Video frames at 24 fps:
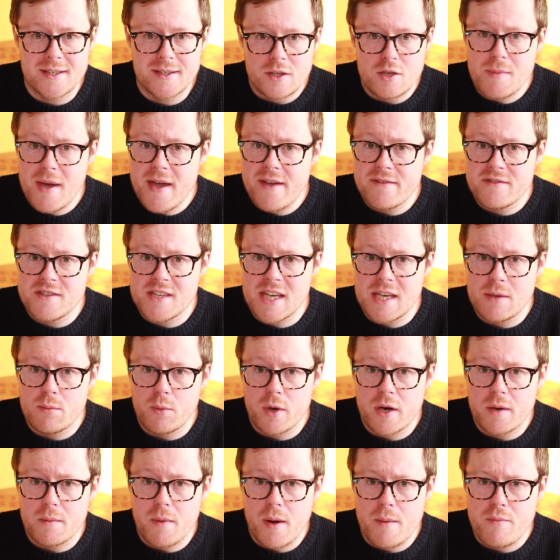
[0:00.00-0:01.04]
You may have seen
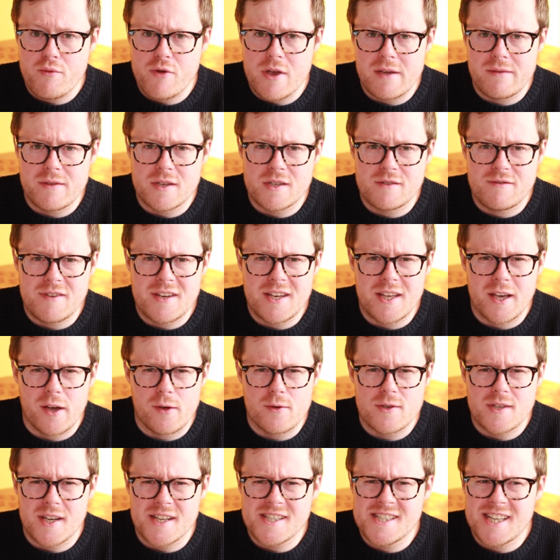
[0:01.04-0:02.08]
one of my previous
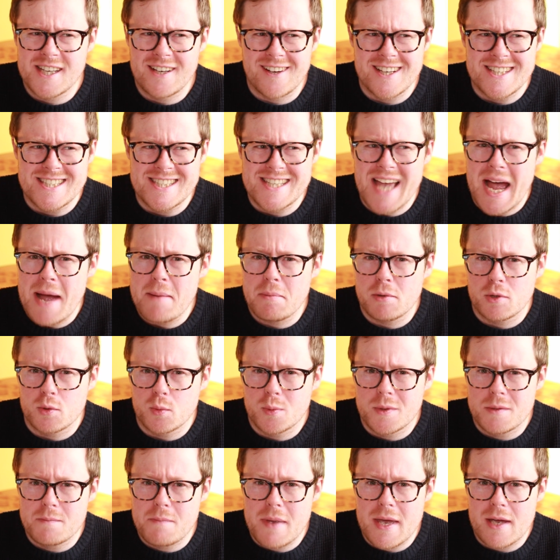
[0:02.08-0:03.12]
videos. I said I dabbled
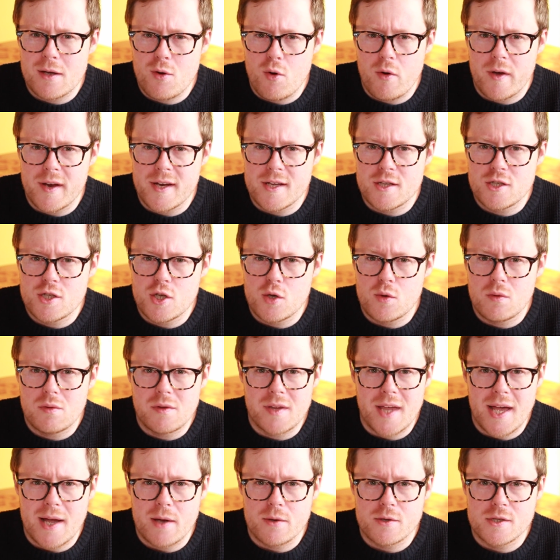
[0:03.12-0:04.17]
with Bitcoin in
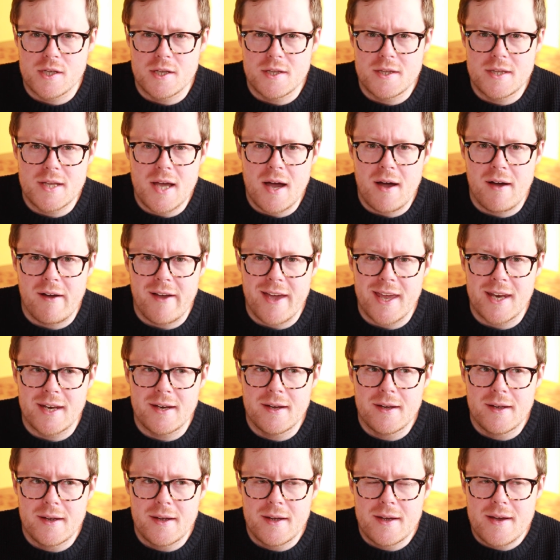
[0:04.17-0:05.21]

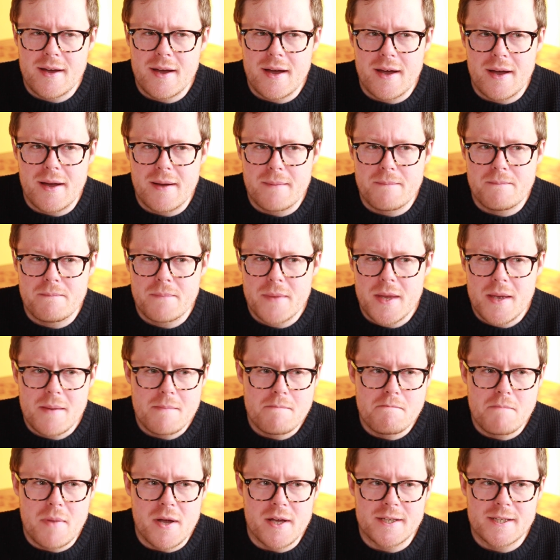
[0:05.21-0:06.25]
2009,
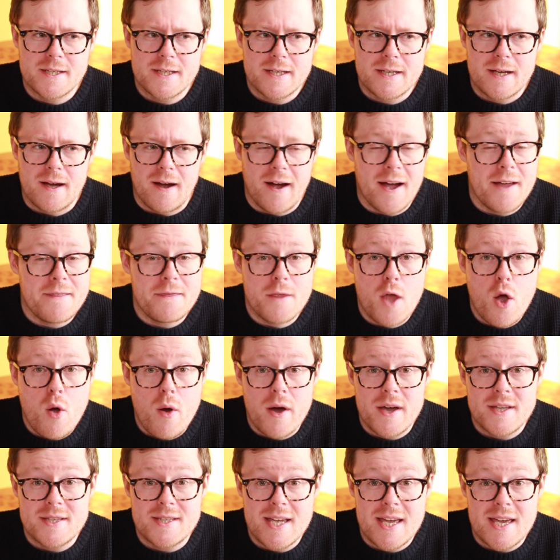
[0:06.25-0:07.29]
but I had no
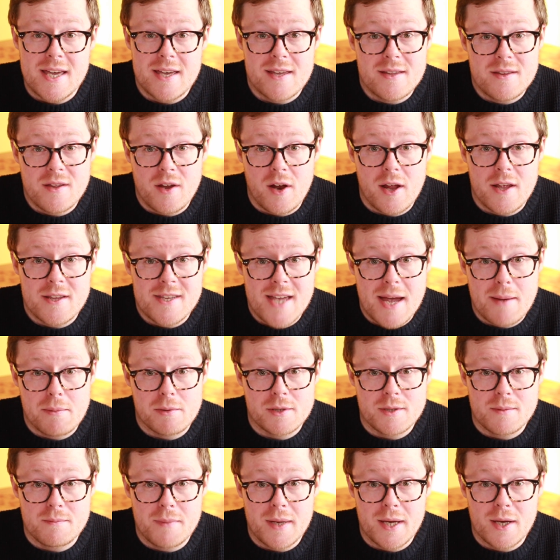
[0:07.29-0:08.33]
idea that I
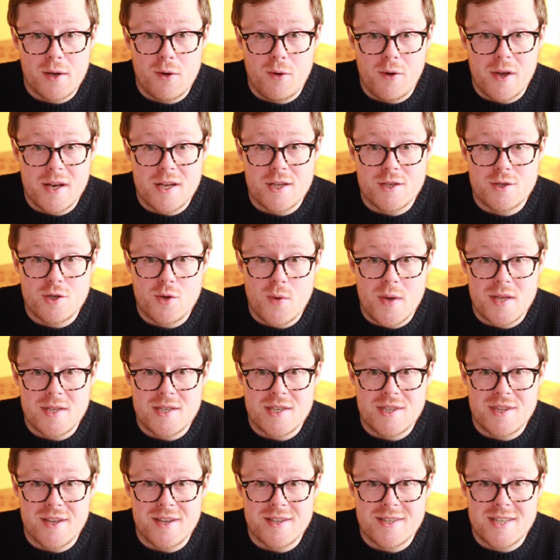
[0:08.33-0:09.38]
dabbled in Bitcoin in
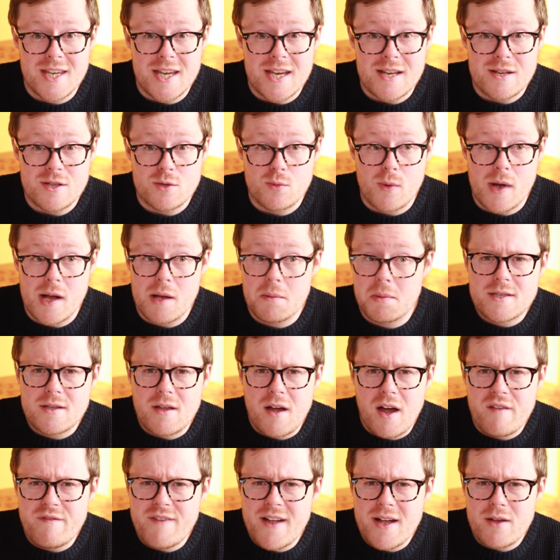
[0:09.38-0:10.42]
2013 as well.
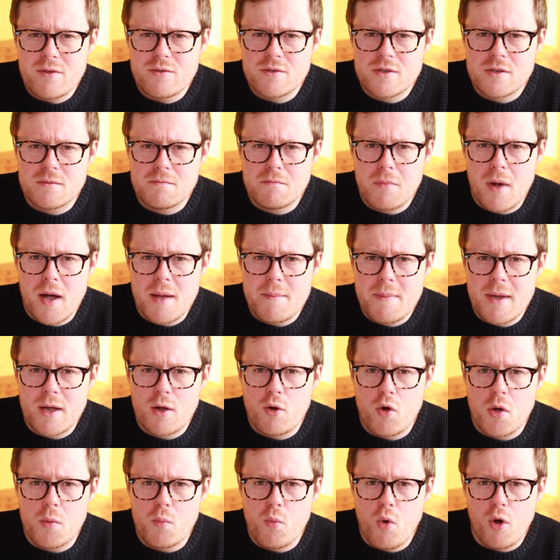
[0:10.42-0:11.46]
I found my
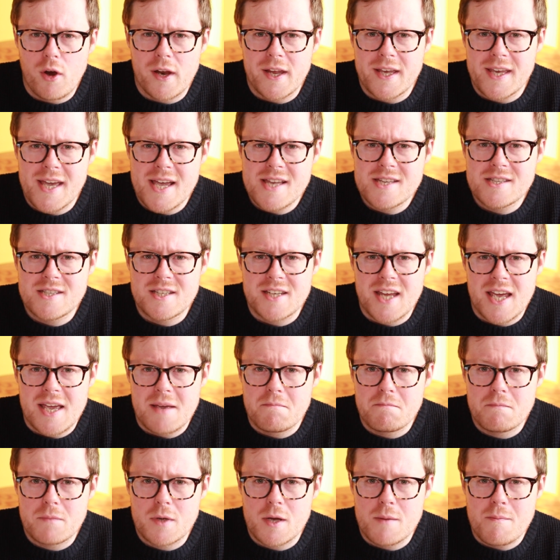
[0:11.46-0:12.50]
Bitcoin wallet yesterday
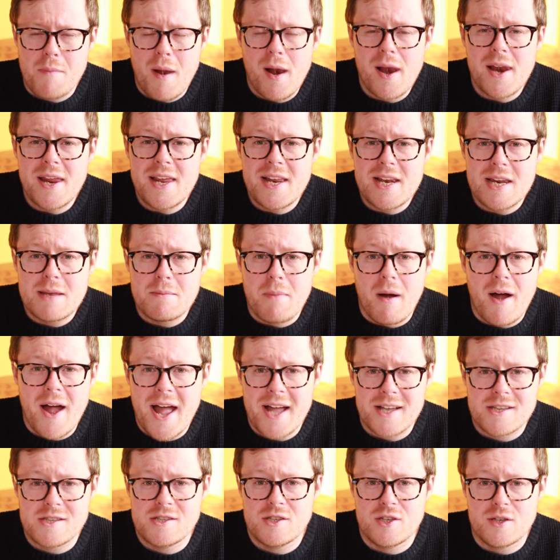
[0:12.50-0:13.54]
completely by
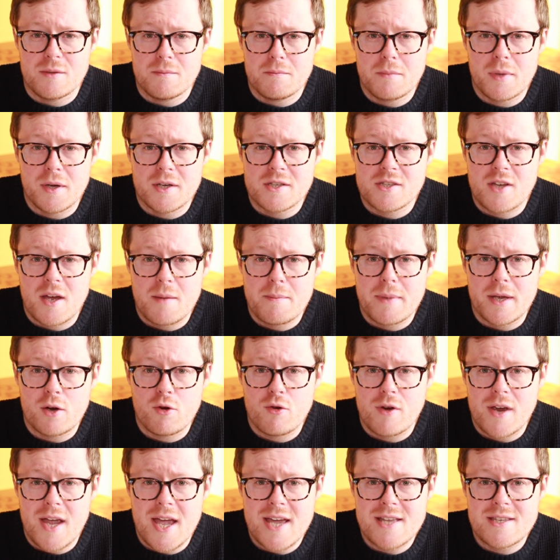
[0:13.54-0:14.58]
accident because I've been
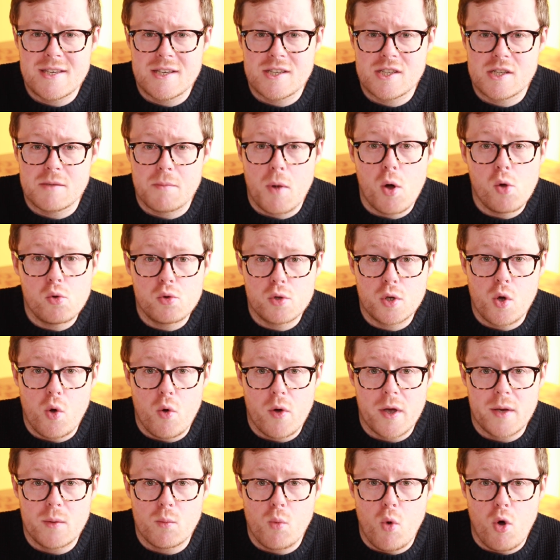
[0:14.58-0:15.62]
creating some
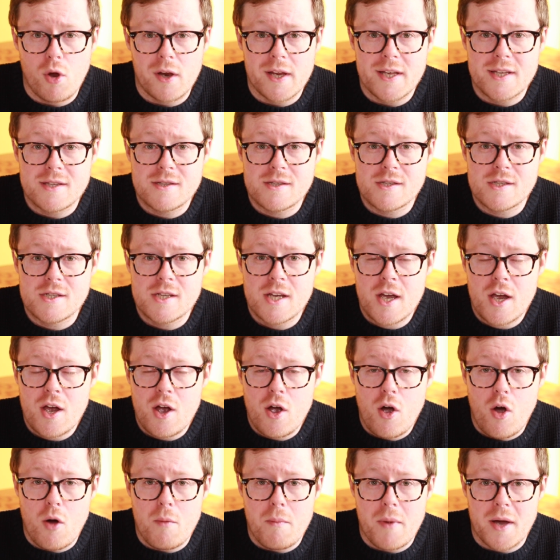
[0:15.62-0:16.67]
altcoin wallets
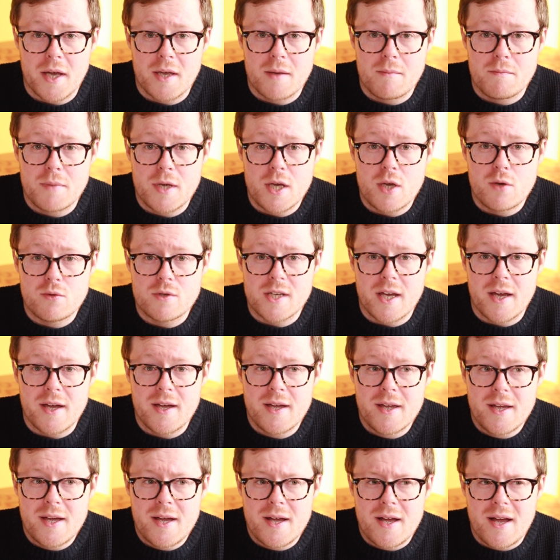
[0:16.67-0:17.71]
on my computer
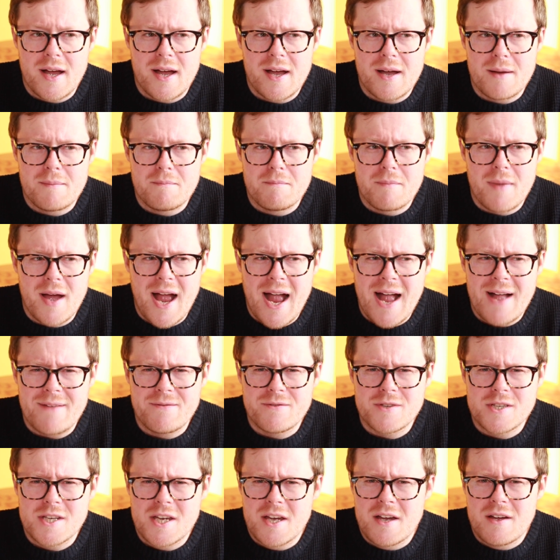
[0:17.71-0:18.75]

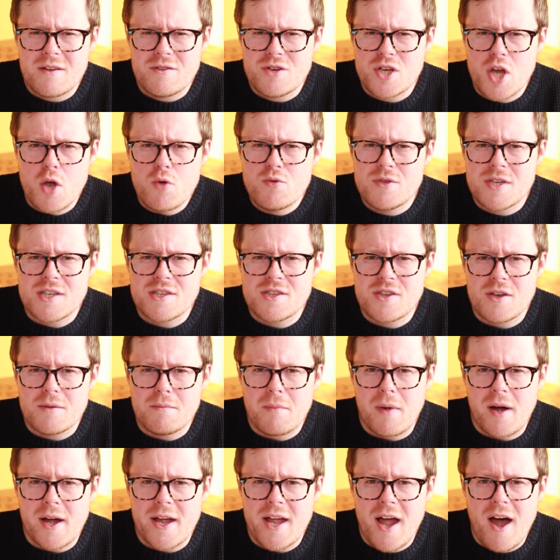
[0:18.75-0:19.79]
and noticed that
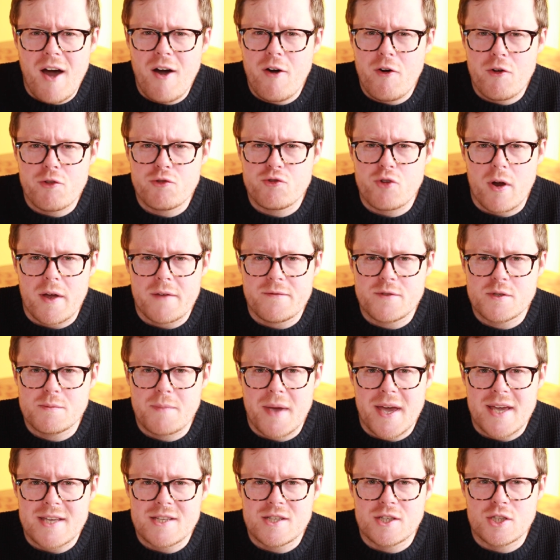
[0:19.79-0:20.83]
my hard drive
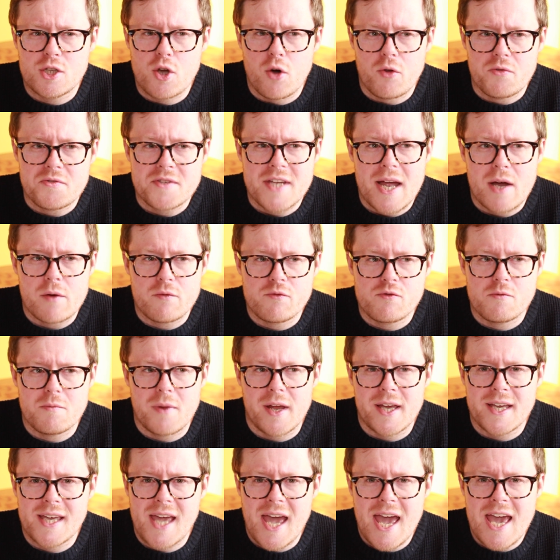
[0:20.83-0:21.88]
space had gone down from
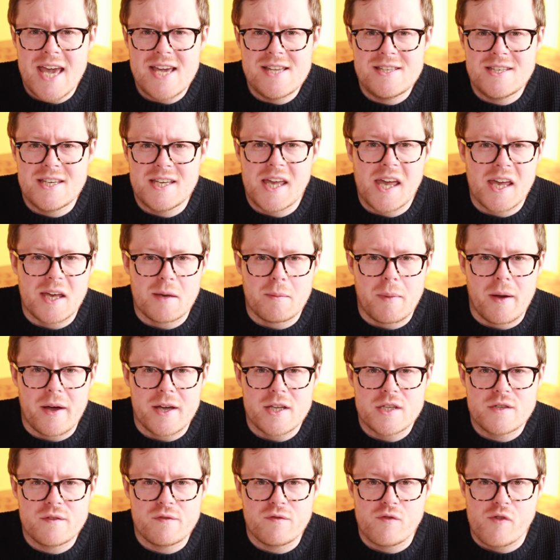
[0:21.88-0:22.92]
like 80
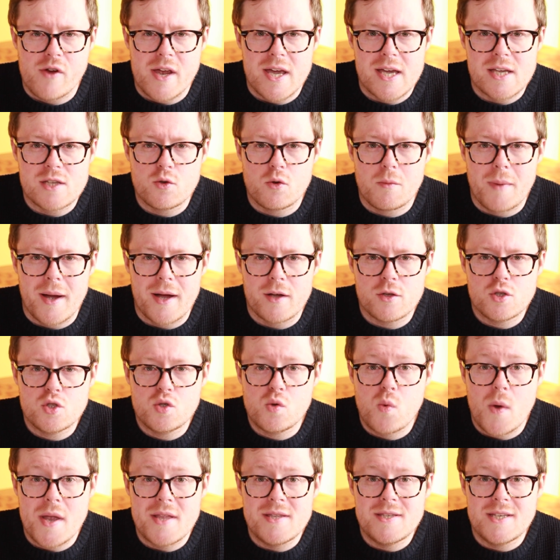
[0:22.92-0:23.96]
gigabytes free to about
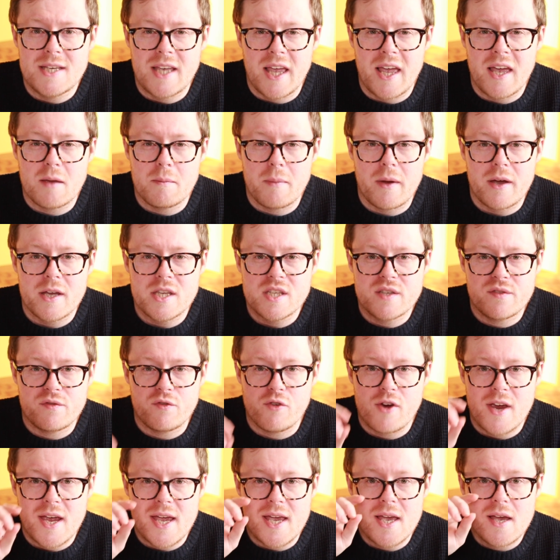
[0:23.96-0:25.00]
20 gigabytes
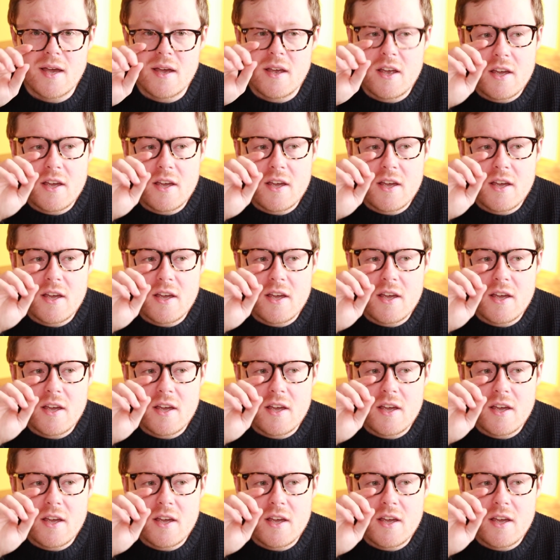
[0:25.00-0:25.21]
free.